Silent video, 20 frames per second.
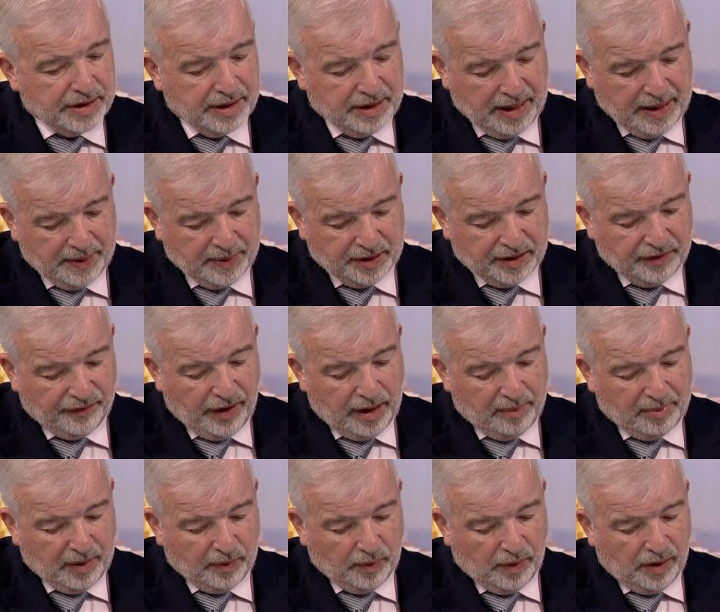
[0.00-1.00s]
in the
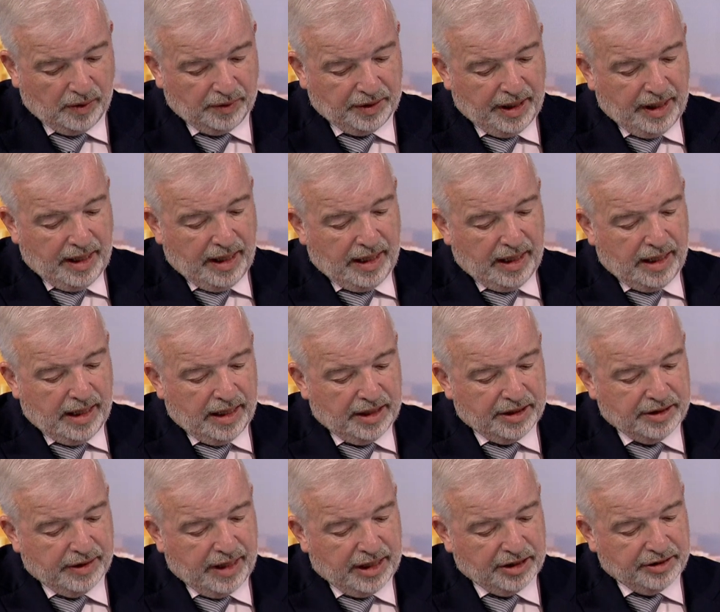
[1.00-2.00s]
developing world uh,
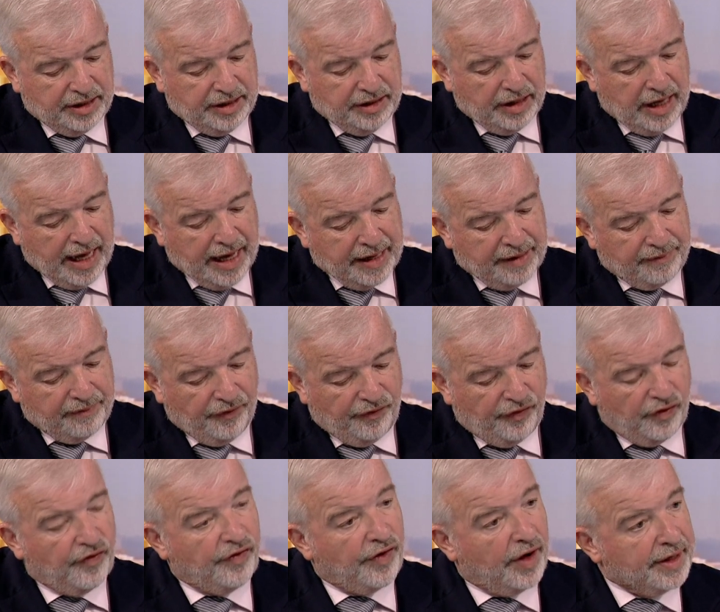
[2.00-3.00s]
to actually aim
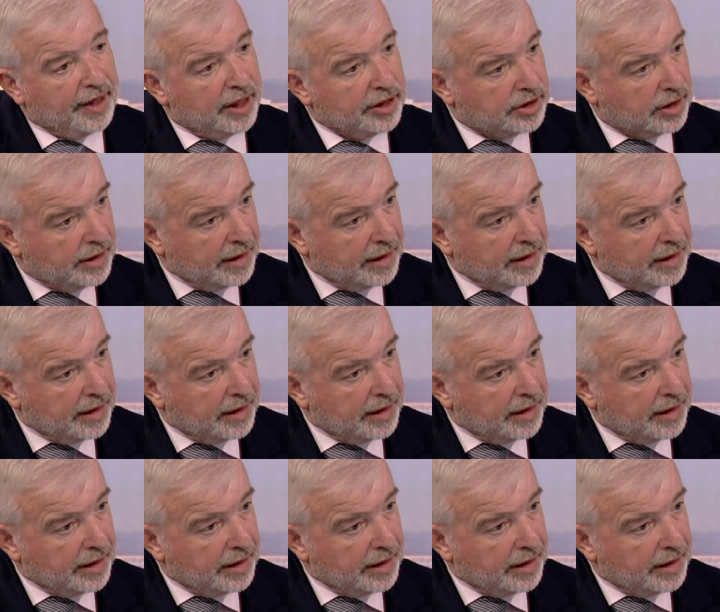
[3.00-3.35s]
for financial